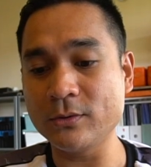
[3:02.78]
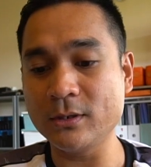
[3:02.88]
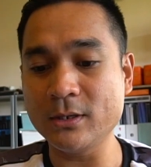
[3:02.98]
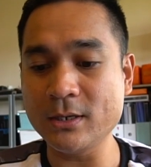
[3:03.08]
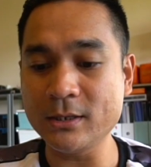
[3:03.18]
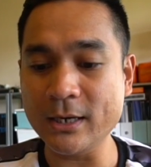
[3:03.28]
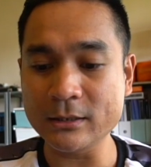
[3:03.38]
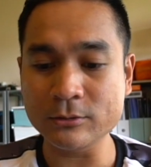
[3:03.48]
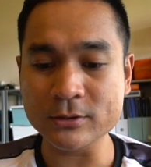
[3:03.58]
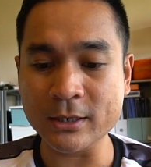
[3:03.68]
the
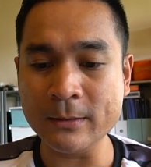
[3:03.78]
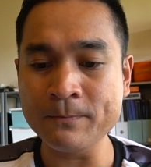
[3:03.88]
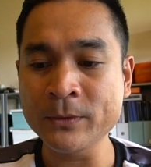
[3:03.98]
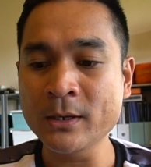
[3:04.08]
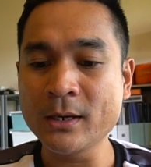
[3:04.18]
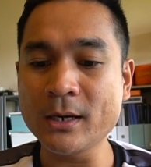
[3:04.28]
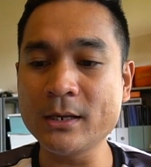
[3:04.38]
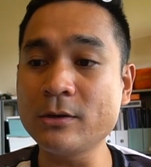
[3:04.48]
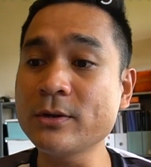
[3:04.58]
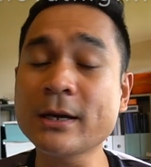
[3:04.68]
Di2 type, and
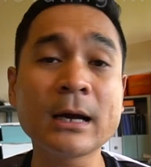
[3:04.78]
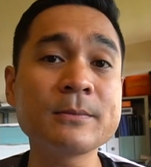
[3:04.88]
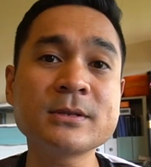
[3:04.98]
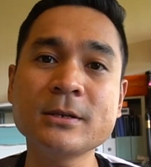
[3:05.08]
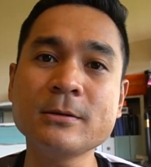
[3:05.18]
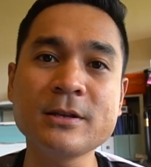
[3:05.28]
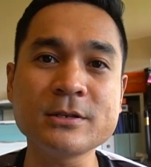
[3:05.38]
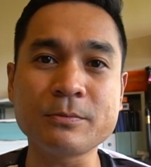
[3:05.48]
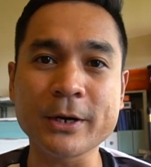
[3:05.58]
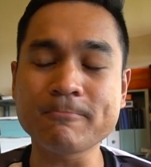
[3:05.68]
it only comes in
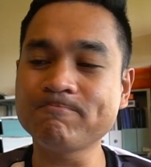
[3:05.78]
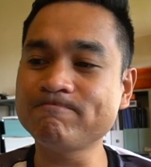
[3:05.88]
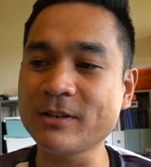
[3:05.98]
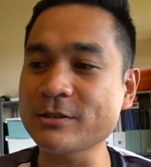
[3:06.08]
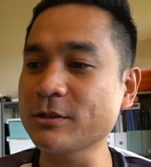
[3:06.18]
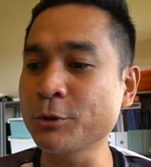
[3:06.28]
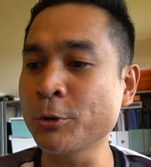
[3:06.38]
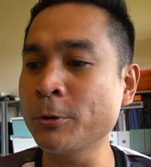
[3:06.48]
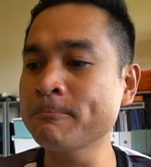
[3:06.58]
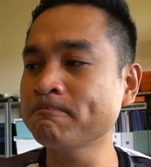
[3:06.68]
disc brake. There's
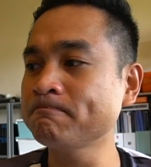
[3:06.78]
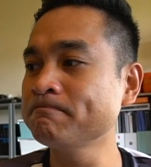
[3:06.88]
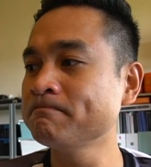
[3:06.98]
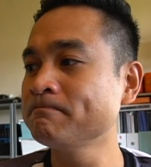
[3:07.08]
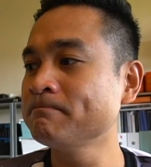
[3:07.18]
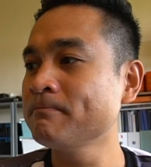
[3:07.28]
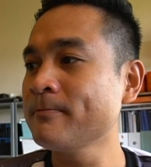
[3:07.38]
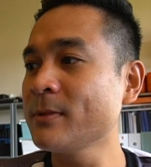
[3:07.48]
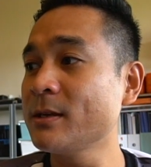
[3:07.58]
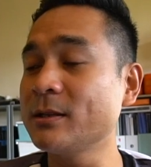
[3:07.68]
no
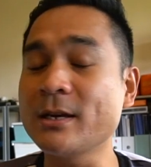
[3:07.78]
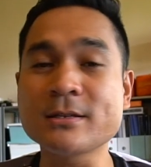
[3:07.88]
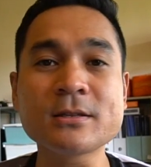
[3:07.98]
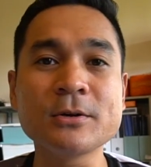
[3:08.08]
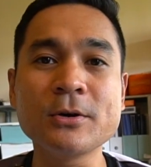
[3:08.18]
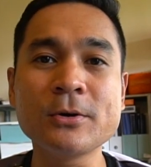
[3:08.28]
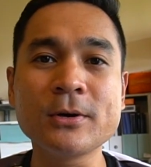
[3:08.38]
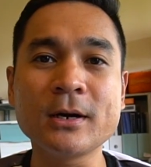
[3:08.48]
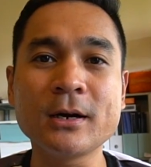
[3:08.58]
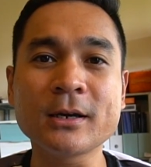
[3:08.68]

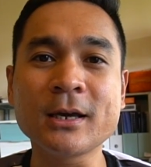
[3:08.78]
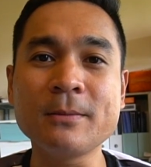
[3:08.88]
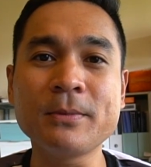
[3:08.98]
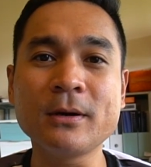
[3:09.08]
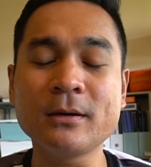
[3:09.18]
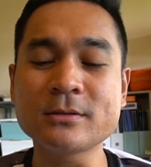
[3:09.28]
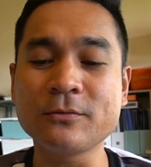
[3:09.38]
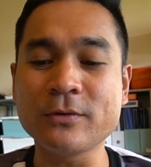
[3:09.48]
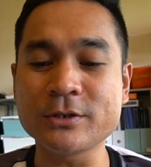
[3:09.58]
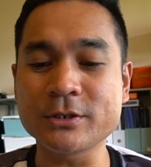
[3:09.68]
calipers
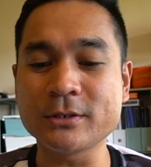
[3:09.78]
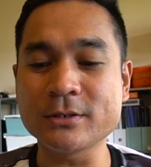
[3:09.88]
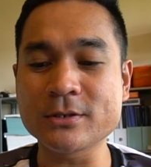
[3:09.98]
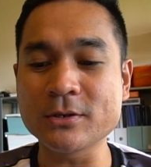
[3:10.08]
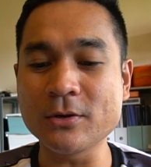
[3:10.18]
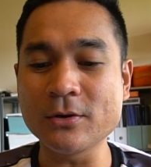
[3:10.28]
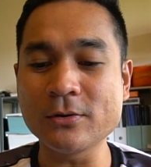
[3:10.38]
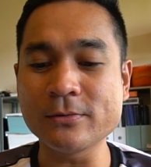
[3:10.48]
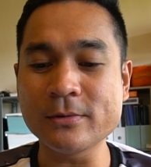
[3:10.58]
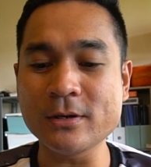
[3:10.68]
version.
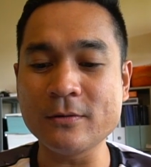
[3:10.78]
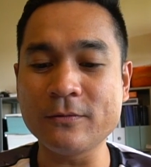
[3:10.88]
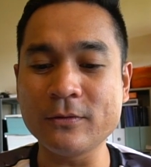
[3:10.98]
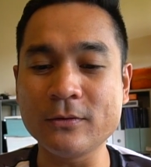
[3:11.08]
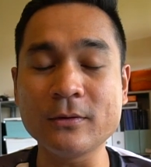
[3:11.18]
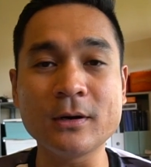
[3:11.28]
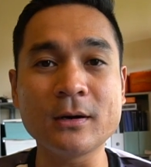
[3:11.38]
So if you